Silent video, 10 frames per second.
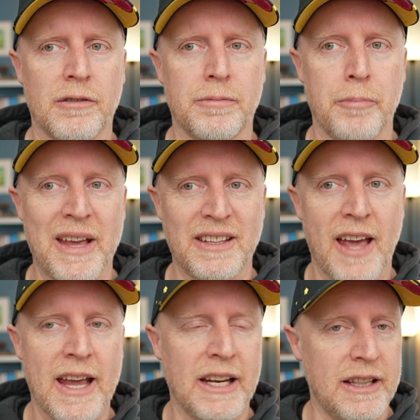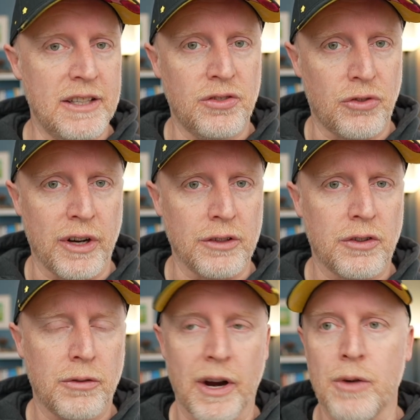maintaining these strings, right?